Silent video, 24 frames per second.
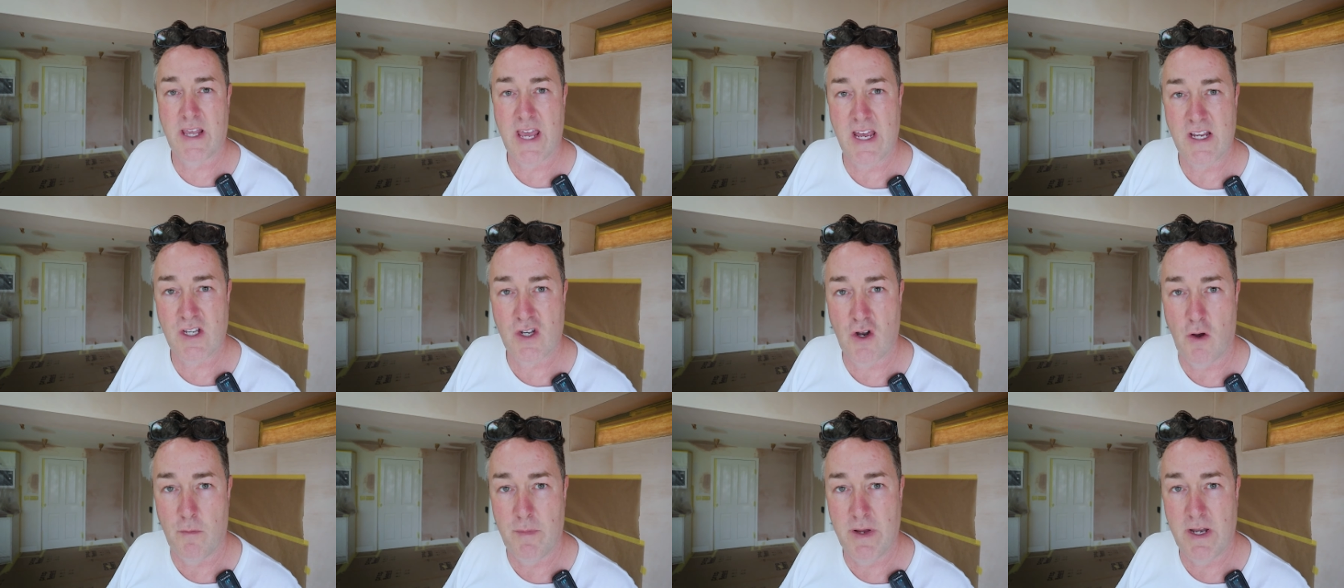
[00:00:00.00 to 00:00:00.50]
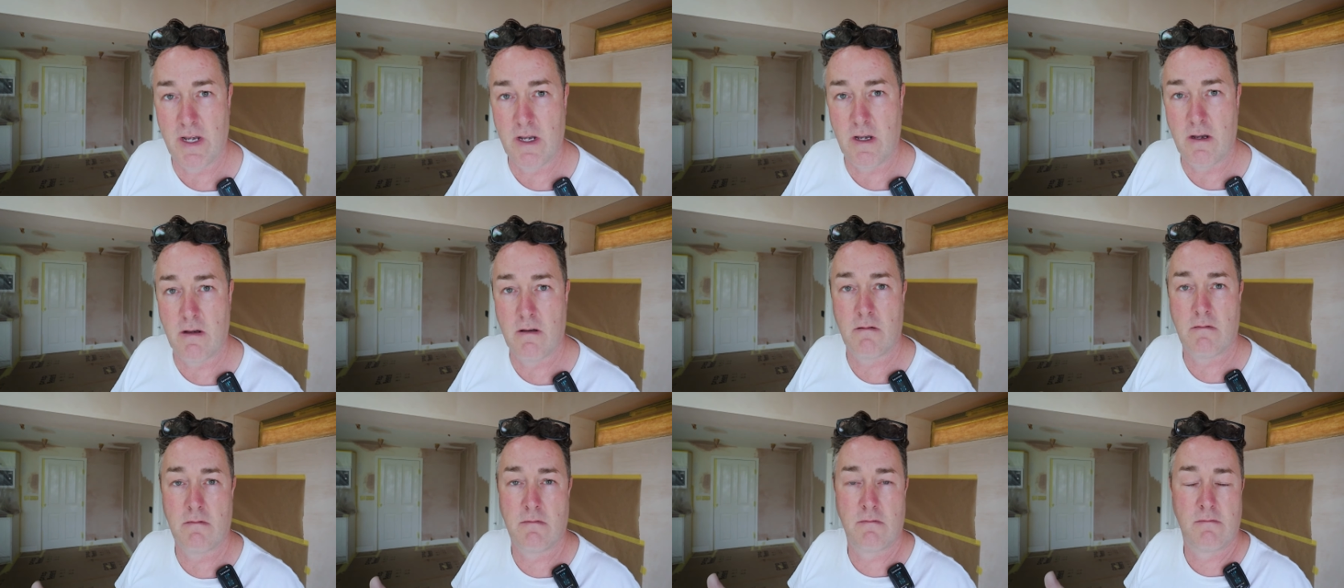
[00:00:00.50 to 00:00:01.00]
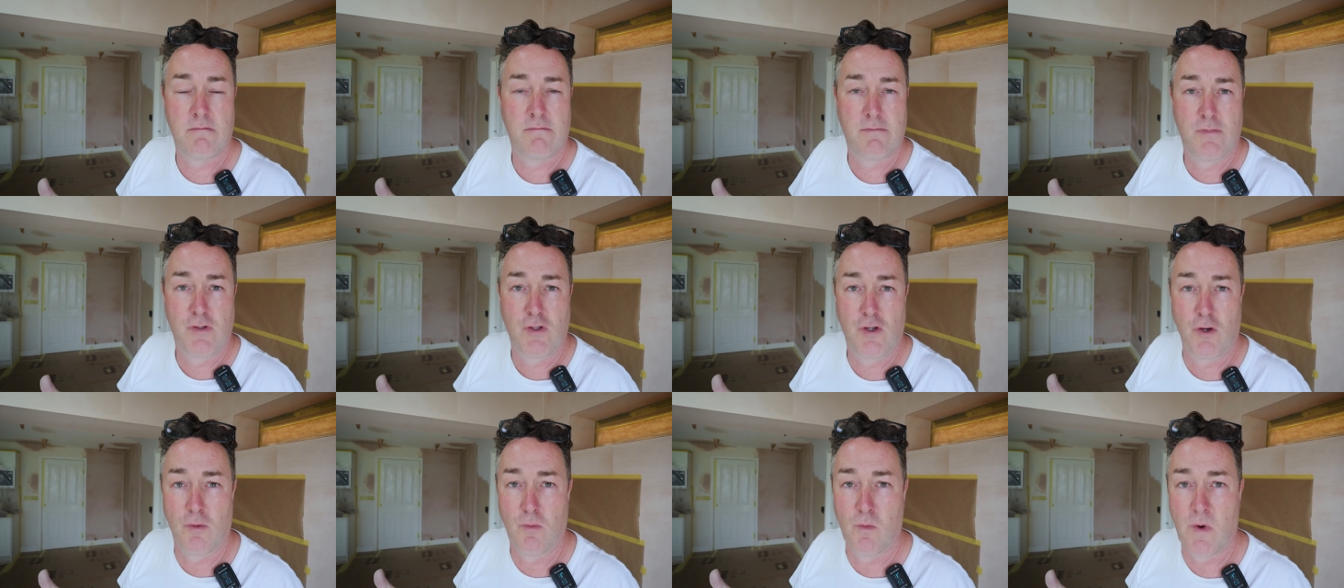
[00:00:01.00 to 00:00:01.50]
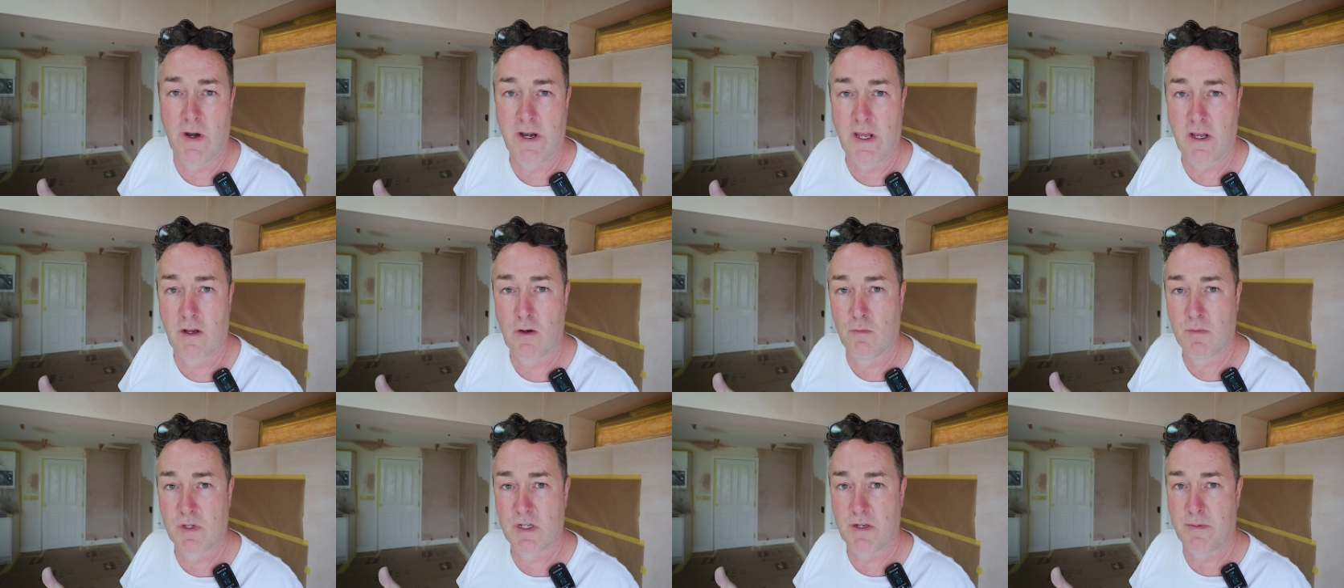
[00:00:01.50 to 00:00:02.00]
care's not been done when
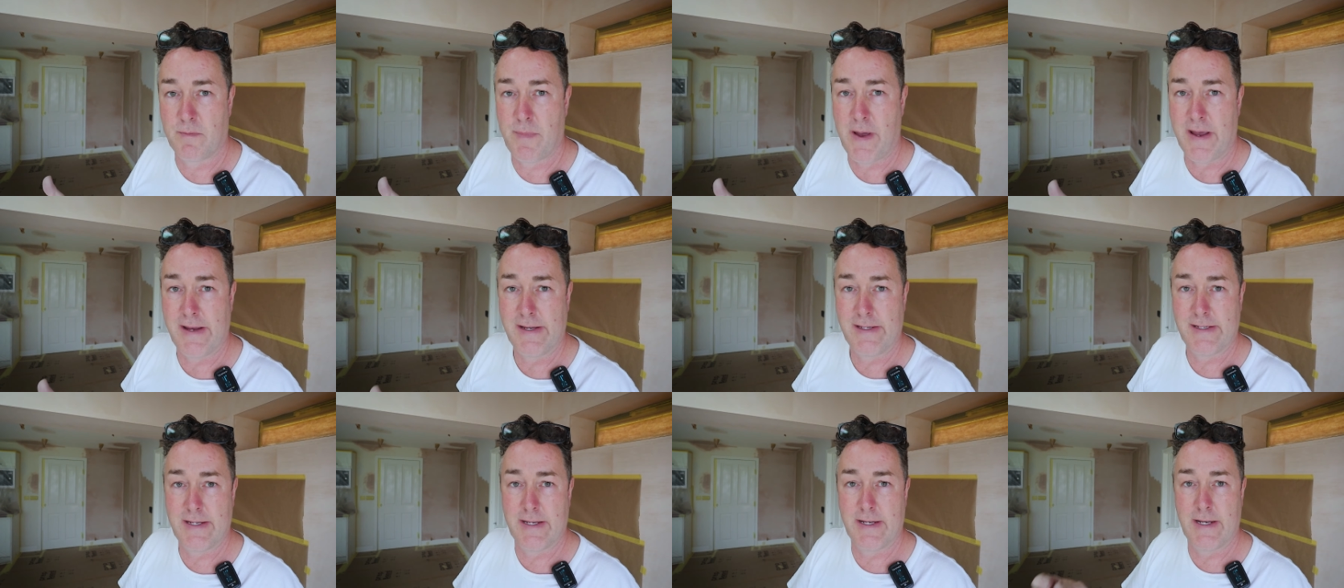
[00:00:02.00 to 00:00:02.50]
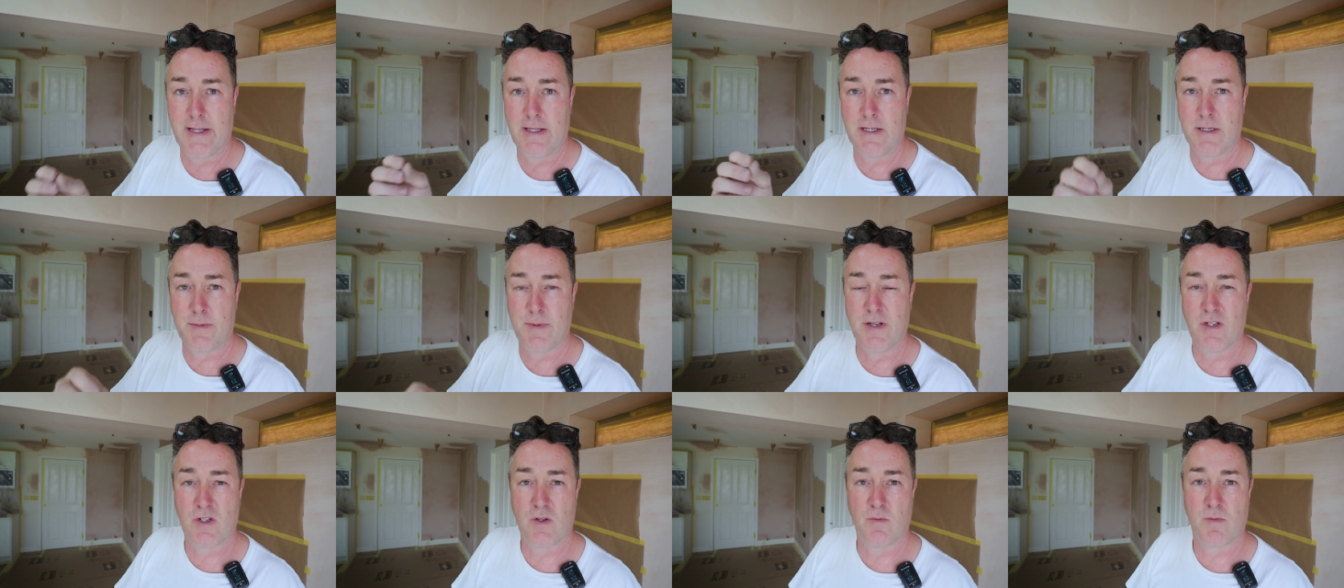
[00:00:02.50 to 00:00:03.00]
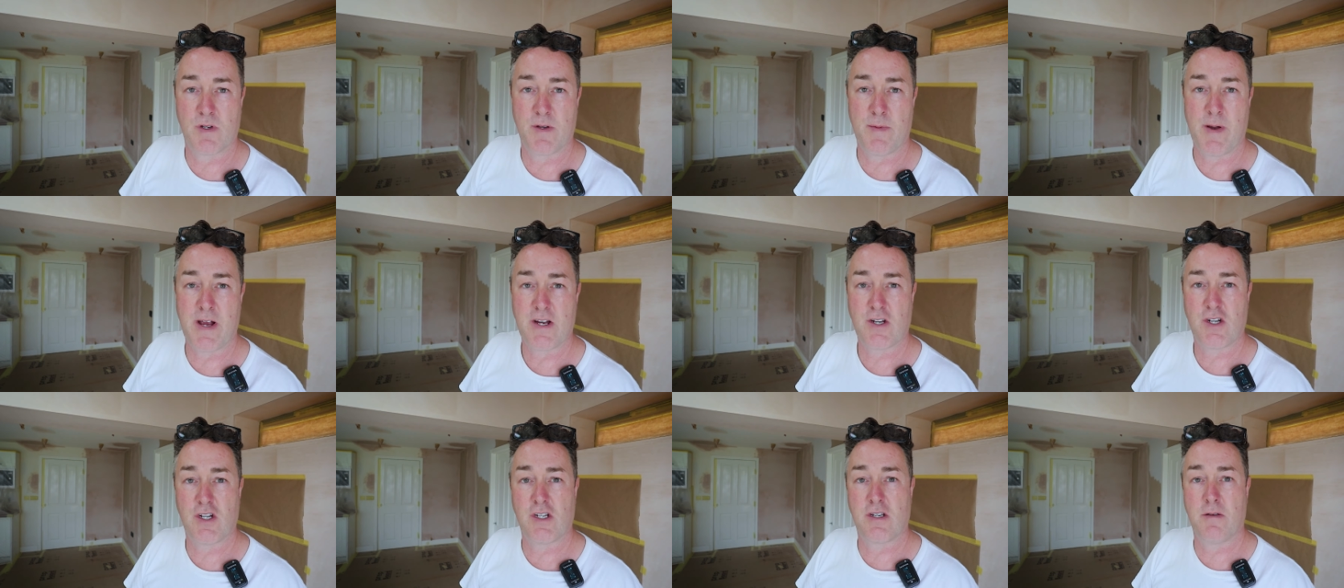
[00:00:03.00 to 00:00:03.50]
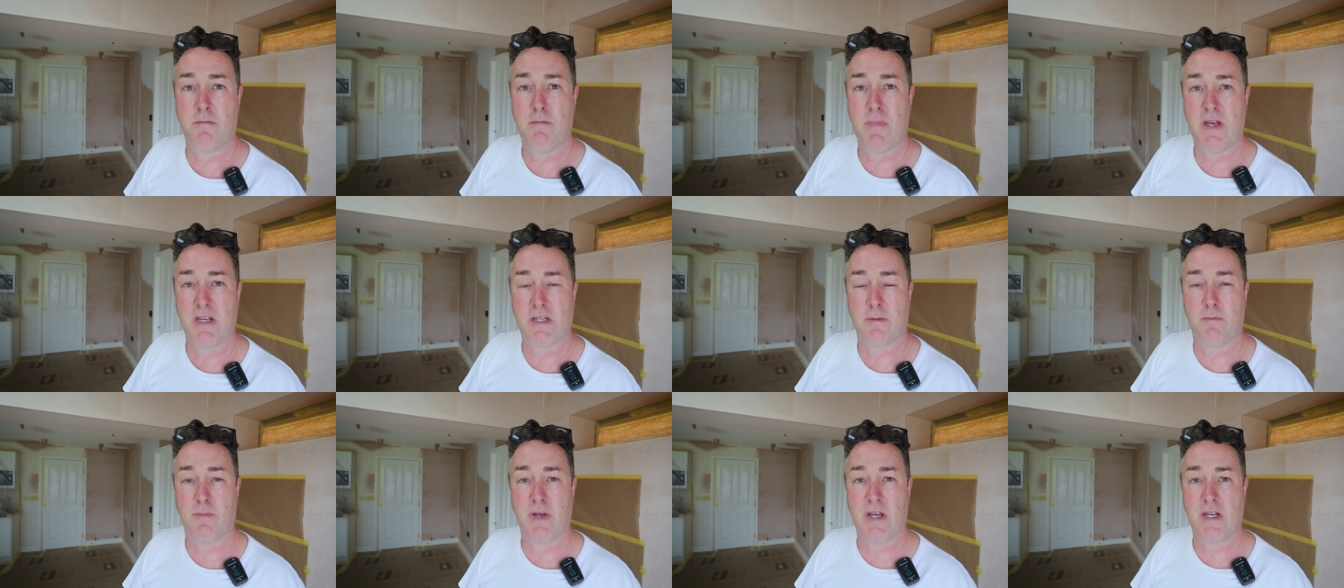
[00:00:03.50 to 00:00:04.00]
it comes to painting and there's been some splashes and
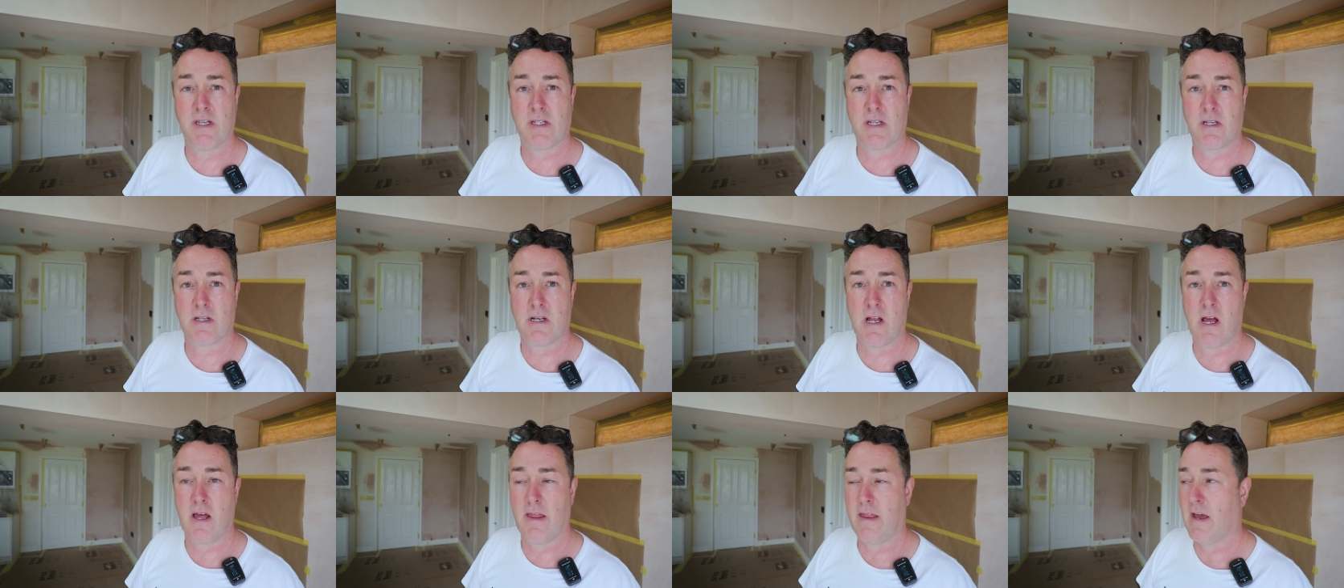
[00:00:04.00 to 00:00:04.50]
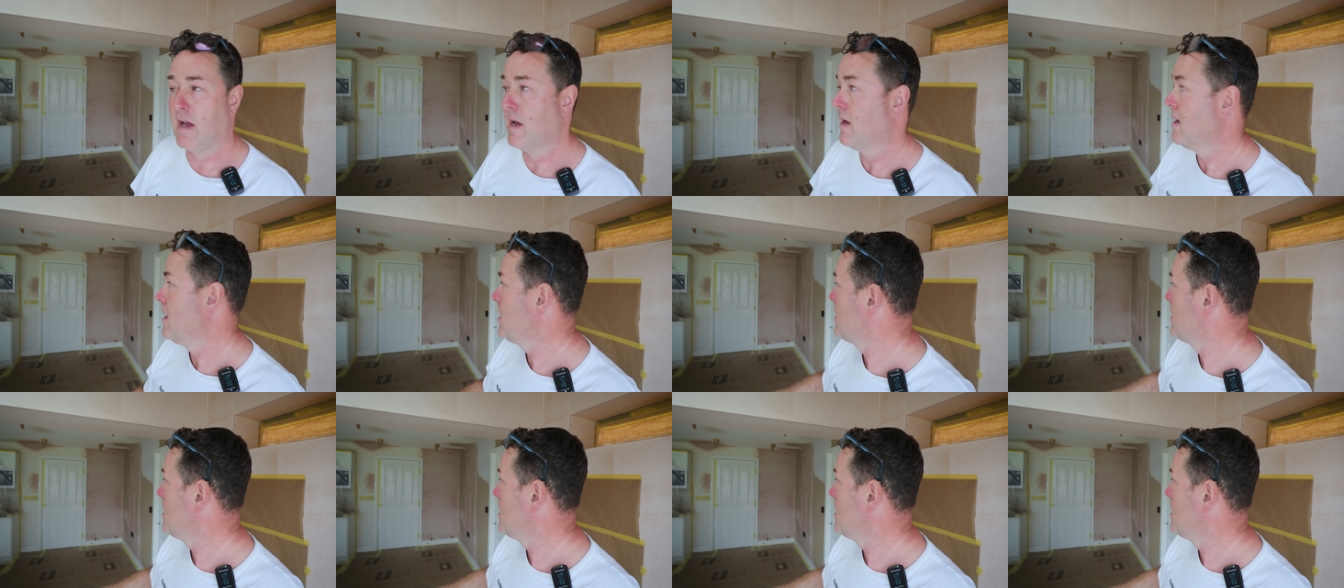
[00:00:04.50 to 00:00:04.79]
bits and pieces like that.